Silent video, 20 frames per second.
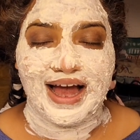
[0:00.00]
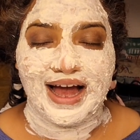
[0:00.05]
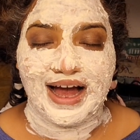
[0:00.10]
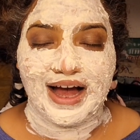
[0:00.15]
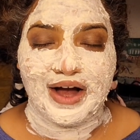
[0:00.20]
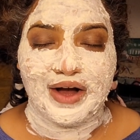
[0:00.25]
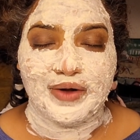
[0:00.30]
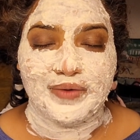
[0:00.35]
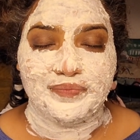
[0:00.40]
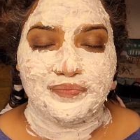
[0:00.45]

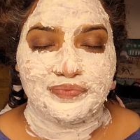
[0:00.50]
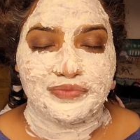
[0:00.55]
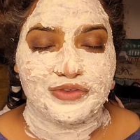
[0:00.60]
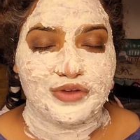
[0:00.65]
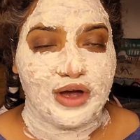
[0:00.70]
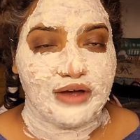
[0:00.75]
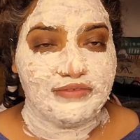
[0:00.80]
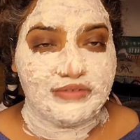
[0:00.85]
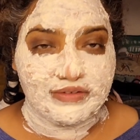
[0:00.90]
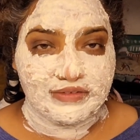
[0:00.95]

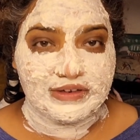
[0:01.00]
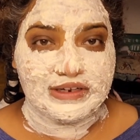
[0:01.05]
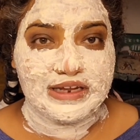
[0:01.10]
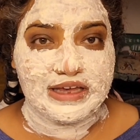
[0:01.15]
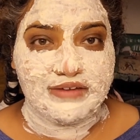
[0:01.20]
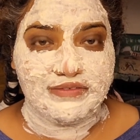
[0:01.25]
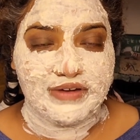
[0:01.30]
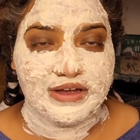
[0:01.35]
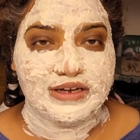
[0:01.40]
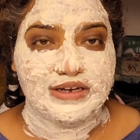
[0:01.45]
So if you will
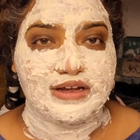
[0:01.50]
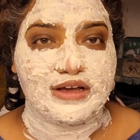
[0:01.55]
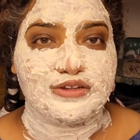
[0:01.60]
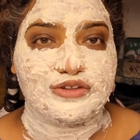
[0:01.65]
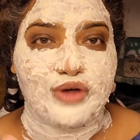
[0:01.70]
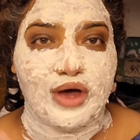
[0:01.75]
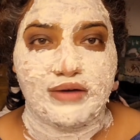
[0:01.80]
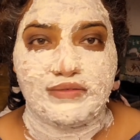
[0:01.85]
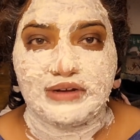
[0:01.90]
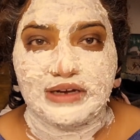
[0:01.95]
leave it,
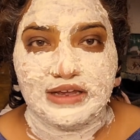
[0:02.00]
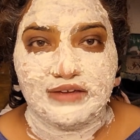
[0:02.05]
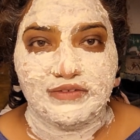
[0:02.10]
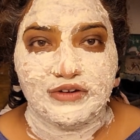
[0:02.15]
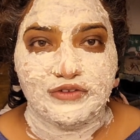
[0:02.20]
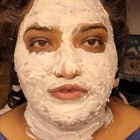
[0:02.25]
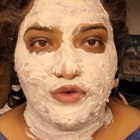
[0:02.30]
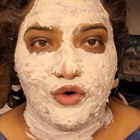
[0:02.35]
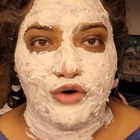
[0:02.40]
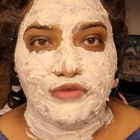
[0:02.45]
I will leave
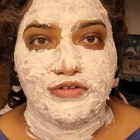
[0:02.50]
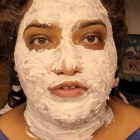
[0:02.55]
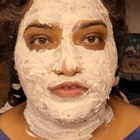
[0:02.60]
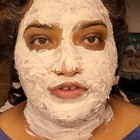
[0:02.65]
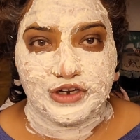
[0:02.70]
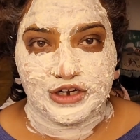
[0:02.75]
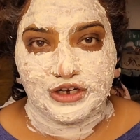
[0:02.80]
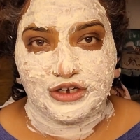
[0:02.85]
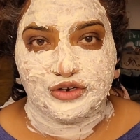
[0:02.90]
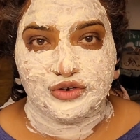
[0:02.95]
it for
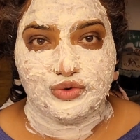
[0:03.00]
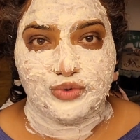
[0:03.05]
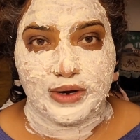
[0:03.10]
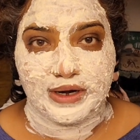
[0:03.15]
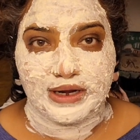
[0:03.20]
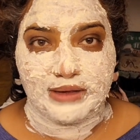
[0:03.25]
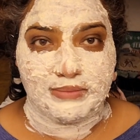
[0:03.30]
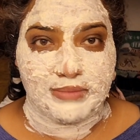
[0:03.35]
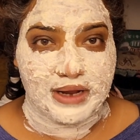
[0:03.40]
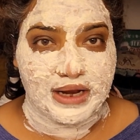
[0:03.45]
15 to
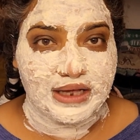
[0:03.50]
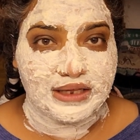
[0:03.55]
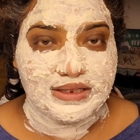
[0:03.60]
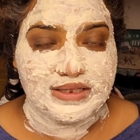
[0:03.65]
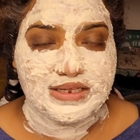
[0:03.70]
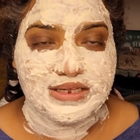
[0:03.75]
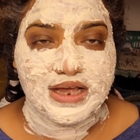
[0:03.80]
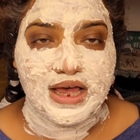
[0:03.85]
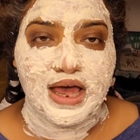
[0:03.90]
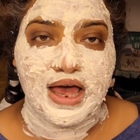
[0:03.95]
20
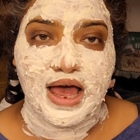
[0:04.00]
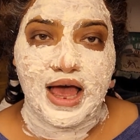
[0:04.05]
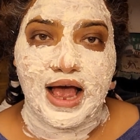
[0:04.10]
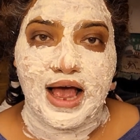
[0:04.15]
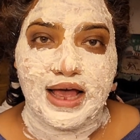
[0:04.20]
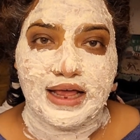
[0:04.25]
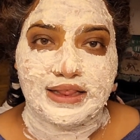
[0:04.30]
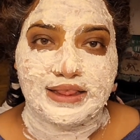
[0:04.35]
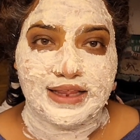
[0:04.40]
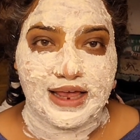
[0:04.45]
minutes
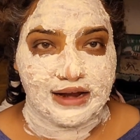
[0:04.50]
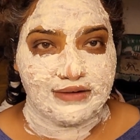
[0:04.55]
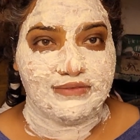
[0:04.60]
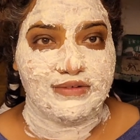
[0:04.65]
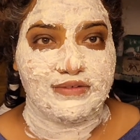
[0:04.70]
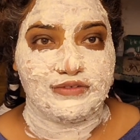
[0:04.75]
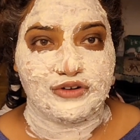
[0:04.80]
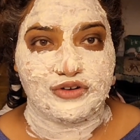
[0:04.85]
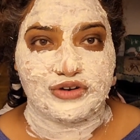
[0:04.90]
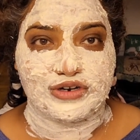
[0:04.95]
and then
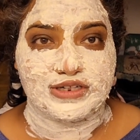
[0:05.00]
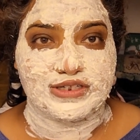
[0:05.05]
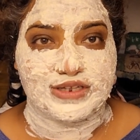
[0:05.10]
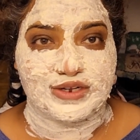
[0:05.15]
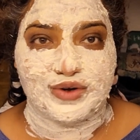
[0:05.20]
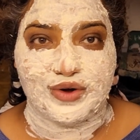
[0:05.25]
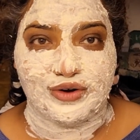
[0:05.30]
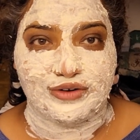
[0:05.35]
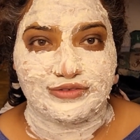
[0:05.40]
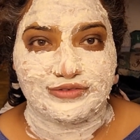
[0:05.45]
we will rinse
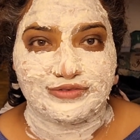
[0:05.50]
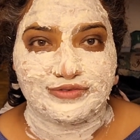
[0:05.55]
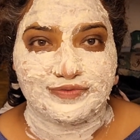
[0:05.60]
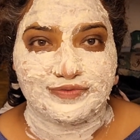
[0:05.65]
it off.